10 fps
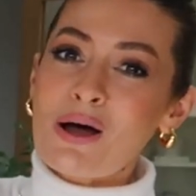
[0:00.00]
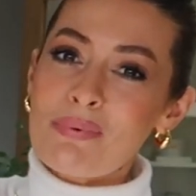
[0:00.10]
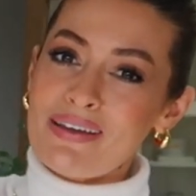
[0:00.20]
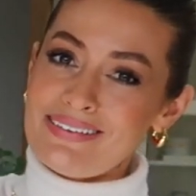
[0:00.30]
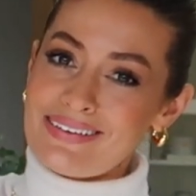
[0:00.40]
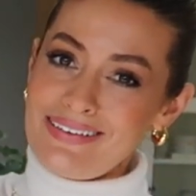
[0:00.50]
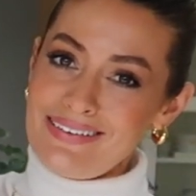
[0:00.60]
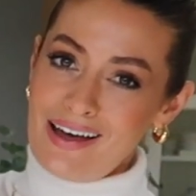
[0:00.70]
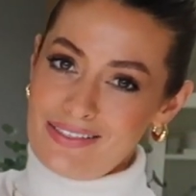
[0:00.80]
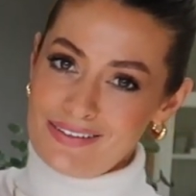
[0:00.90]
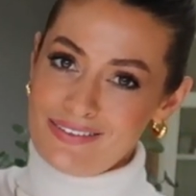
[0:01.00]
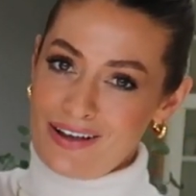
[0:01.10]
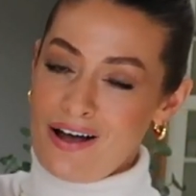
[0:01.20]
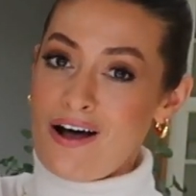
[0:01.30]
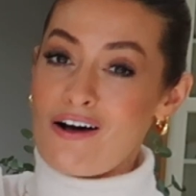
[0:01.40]
up is another
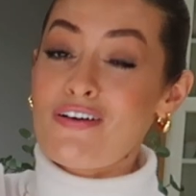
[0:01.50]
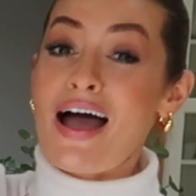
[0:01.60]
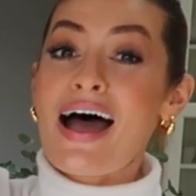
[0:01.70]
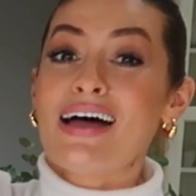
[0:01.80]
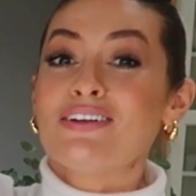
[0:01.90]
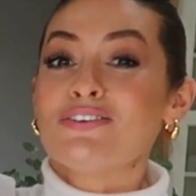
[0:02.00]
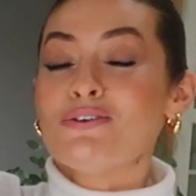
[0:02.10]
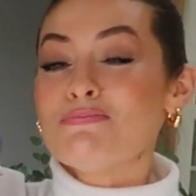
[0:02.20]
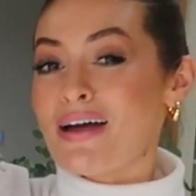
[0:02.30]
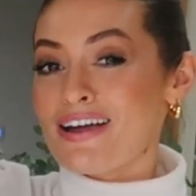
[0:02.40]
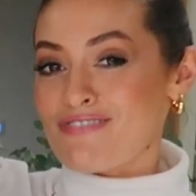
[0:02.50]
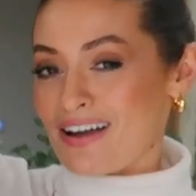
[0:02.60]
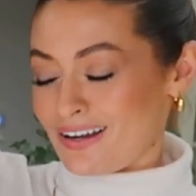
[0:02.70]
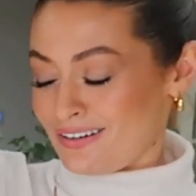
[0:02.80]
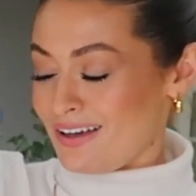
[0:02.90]
scarf and and you may
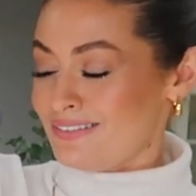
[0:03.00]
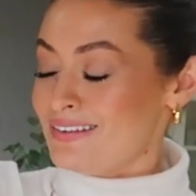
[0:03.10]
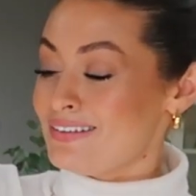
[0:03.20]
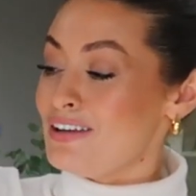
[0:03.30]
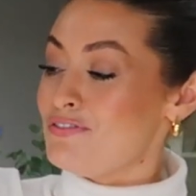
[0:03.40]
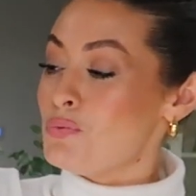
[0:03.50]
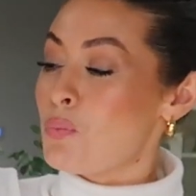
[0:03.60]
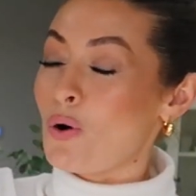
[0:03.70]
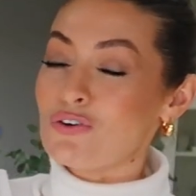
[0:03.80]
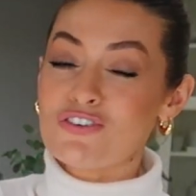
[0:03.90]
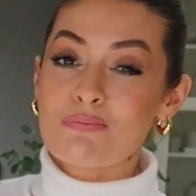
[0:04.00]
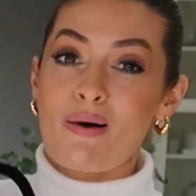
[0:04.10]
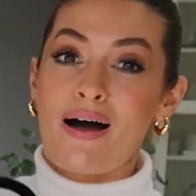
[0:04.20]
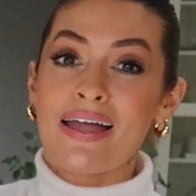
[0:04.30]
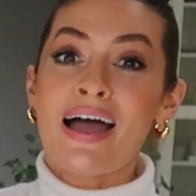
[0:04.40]
recognize this if you watched
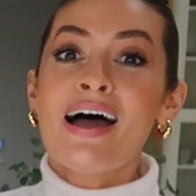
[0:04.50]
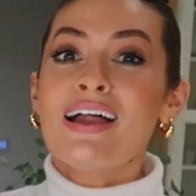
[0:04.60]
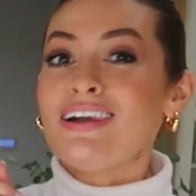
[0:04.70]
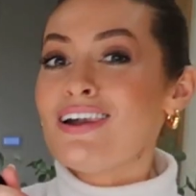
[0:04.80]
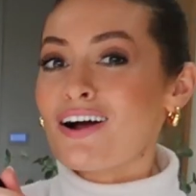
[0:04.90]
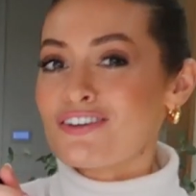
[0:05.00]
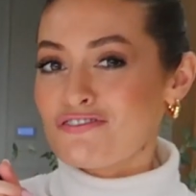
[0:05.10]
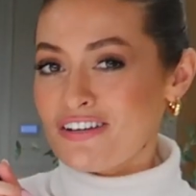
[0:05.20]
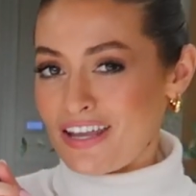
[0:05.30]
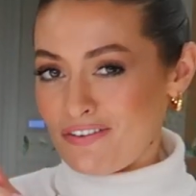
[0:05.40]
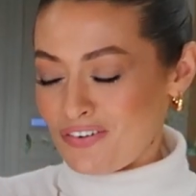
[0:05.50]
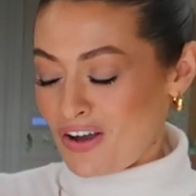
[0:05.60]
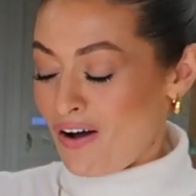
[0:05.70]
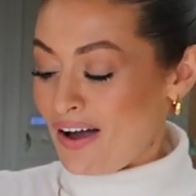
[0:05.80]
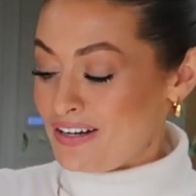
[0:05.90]
my luxury gift
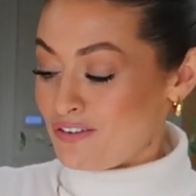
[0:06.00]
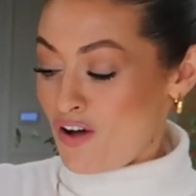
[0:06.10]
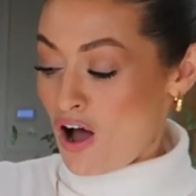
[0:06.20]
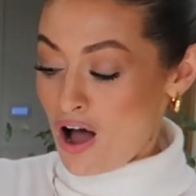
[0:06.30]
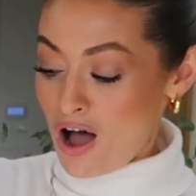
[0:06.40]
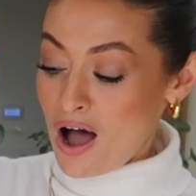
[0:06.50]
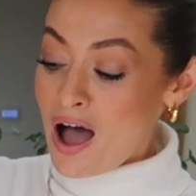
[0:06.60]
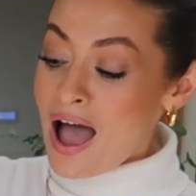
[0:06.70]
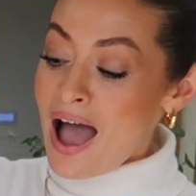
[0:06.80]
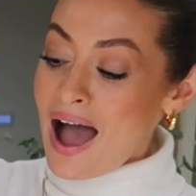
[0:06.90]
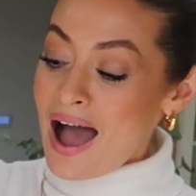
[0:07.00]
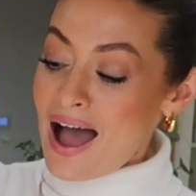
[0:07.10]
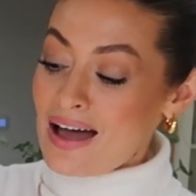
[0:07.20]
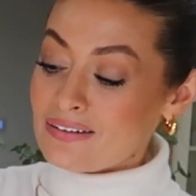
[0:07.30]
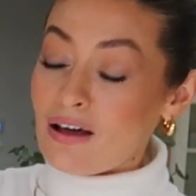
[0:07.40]
guide for her
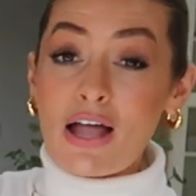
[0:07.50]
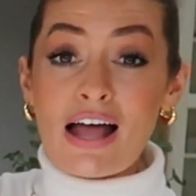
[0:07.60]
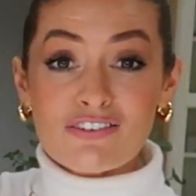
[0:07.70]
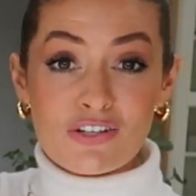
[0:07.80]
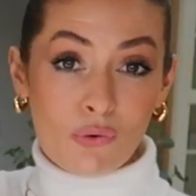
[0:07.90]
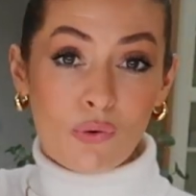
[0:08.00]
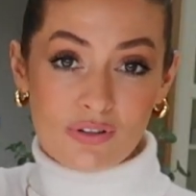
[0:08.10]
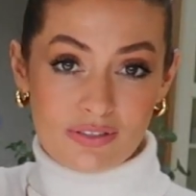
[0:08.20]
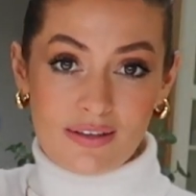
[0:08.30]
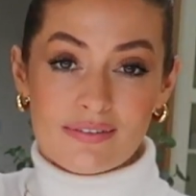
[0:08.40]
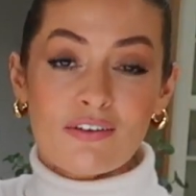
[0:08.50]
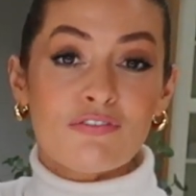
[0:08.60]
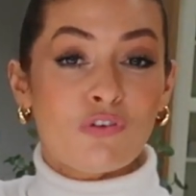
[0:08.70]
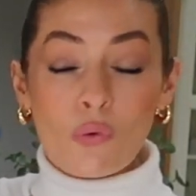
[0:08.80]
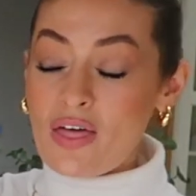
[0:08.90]
and I actually ordered this
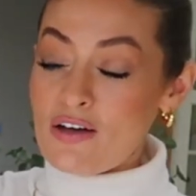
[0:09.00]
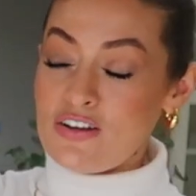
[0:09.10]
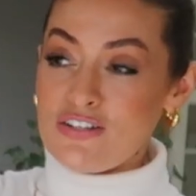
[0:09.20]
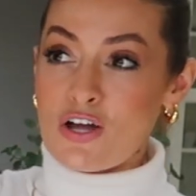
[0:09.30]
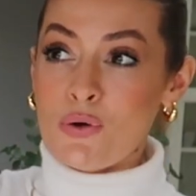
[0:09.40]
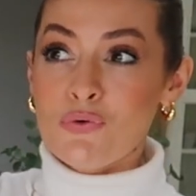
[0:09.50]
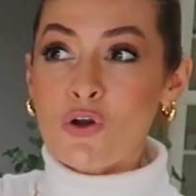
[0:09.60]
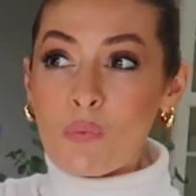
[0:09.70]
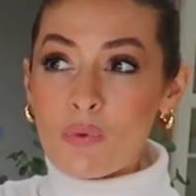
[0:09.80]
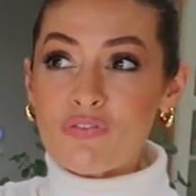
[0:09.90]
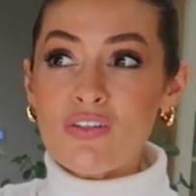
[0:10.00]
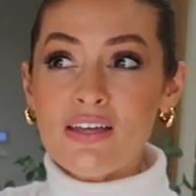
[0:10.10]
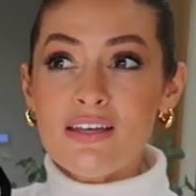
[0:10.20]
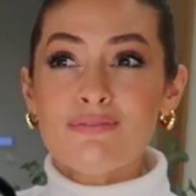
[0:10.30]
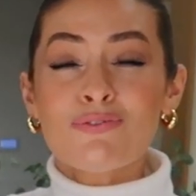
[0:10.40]
for that video, not with
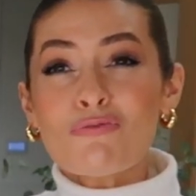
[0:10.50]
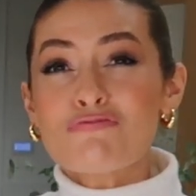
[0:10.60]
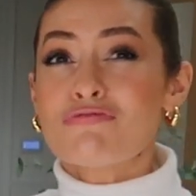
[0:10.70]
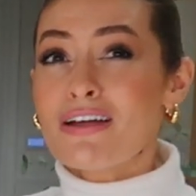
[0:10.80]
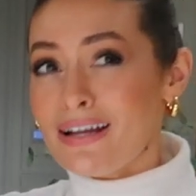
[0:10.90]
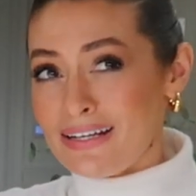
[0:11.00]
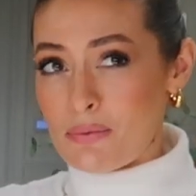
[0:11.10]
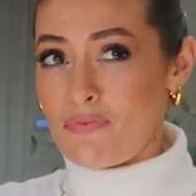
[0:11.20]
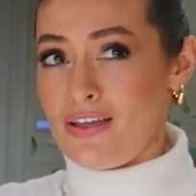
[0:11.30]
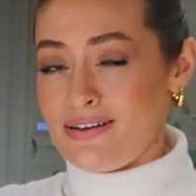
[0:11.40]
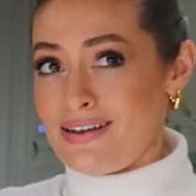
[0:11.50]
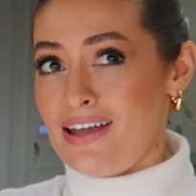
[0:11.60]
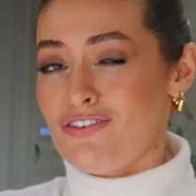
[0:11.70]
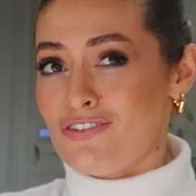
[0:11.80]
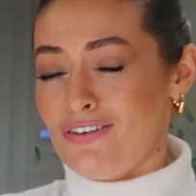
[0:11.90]
the, not really with the
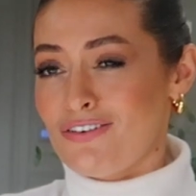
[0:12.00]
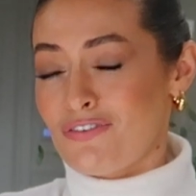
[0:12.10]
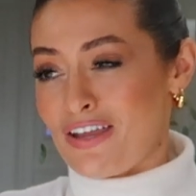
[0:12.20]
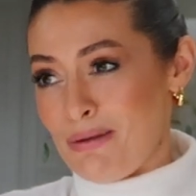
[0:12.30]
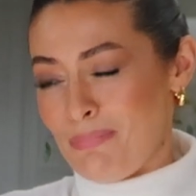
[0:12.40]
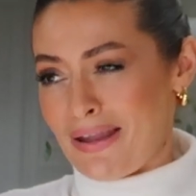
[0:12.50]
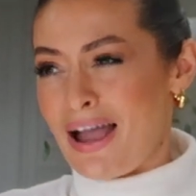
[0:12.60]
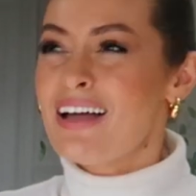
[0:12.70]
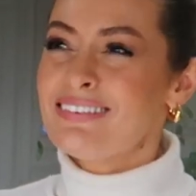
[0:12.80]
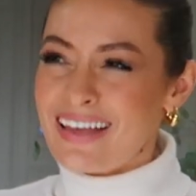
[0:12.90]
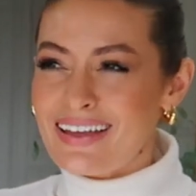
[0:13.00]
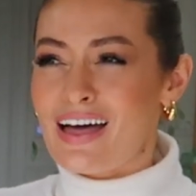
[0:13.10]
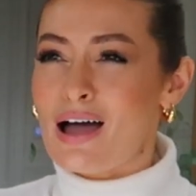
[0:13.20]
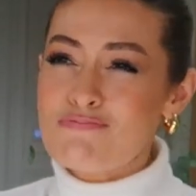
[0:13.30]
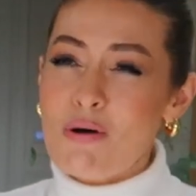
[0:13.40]
intentions of keeping it. I say
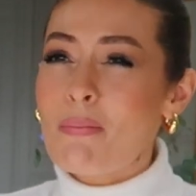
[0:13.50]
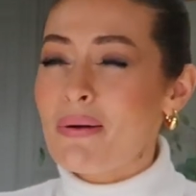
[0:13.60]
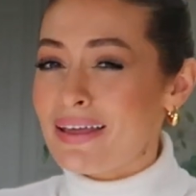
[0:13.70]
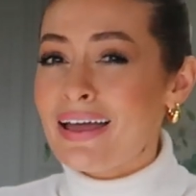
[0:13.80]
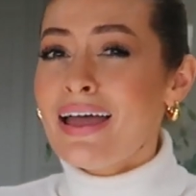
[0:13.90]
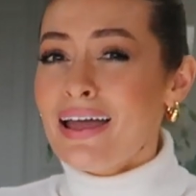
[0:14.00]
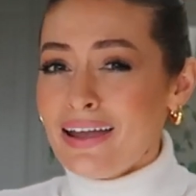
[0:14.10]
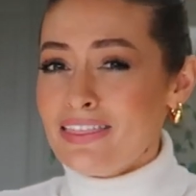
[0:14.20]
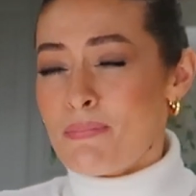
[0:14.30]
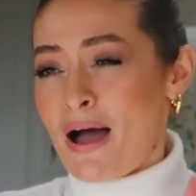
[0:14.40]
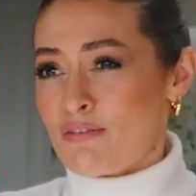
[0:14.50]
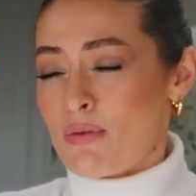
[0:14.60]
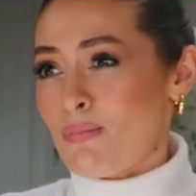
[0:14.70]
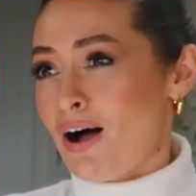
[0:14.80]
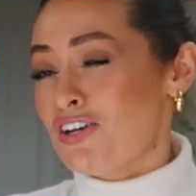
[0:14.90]
that, I probably in the back of
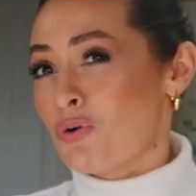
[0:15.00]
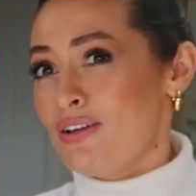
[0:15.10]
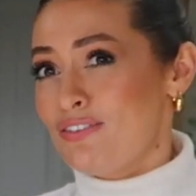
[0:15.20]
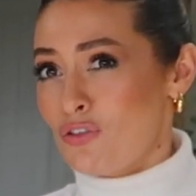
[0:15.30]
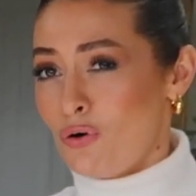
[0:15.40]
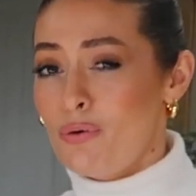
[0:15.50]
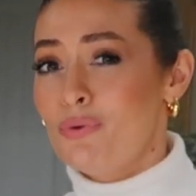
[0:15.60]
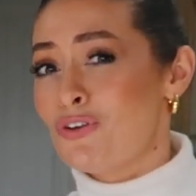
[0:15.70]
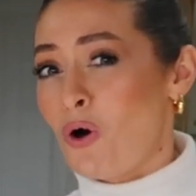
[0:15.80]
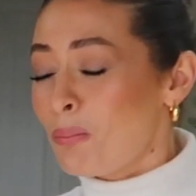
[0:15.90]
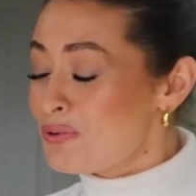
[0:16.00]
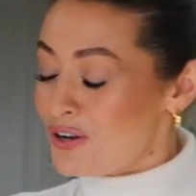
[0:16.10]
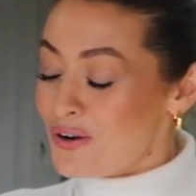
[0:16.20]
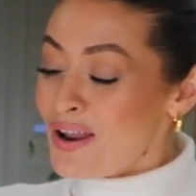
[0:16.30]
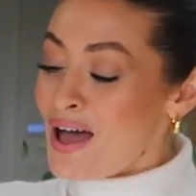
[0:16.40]
my mind always thought it was an
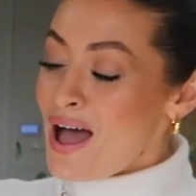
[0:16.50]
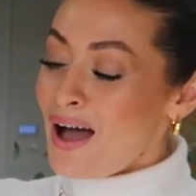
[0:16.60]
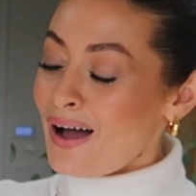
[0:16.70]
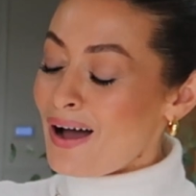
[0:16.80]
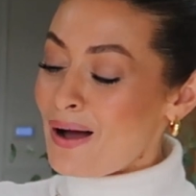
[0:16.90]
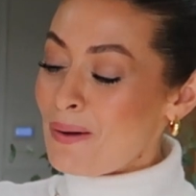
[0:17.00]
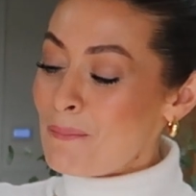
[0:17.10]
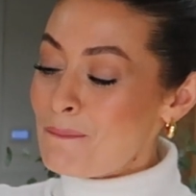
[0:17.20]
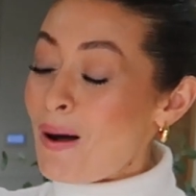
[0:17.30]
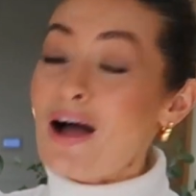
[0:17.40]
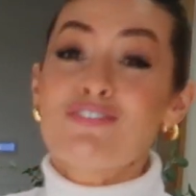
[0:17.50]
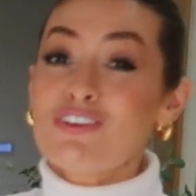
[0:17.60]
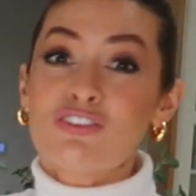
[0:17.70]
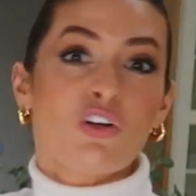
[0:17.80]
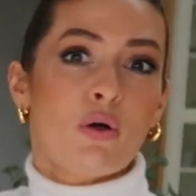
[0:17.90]
option, um, but I
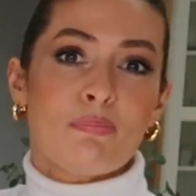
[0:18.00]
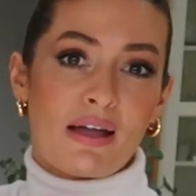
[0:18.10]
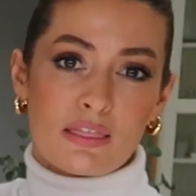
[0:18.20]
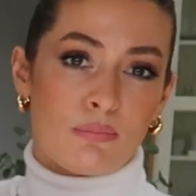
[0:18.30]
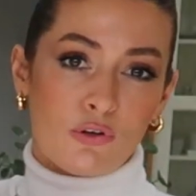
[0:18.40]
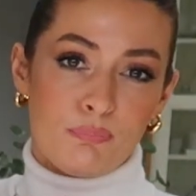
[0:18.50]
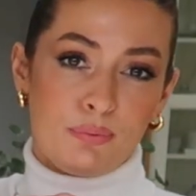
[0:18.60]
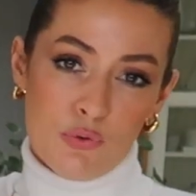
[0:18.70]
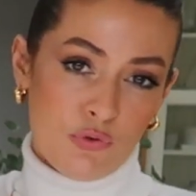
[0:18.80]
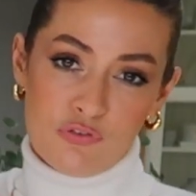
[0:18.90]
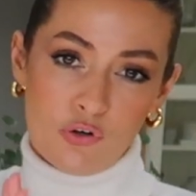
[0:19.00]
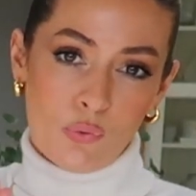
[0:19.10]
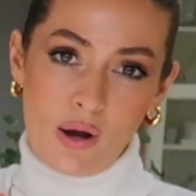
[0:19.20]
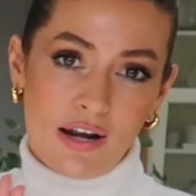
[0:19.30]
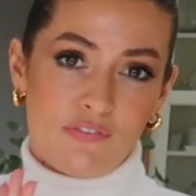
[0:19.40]
just thought it would make the most
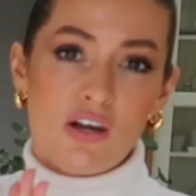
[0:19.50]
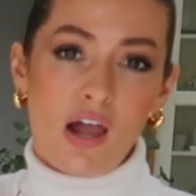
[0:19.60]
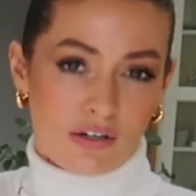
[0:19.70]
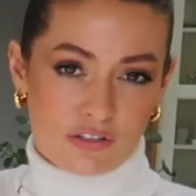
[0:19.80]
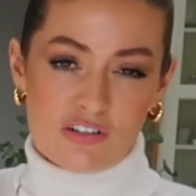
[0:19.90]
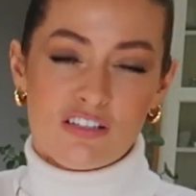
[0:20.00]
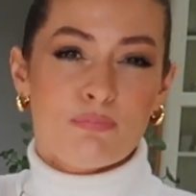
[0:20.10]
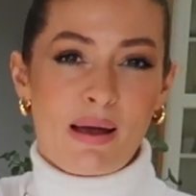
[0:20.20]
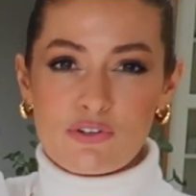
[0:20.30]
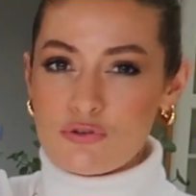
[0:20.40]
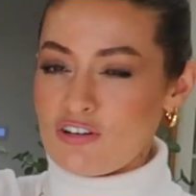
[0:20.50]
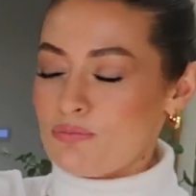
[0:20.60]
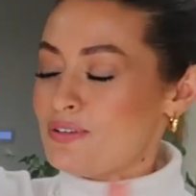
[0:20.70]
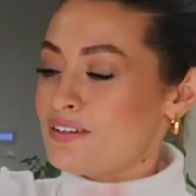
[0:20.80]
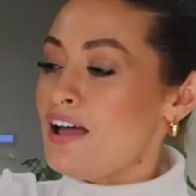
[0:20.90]
beautiful kind of luxury special
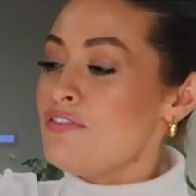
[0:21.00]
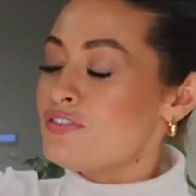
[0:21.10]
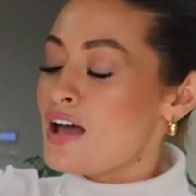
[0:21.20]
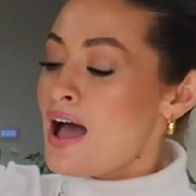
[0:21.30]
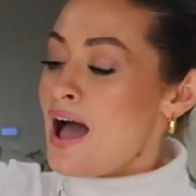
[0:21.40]
Christmas gift.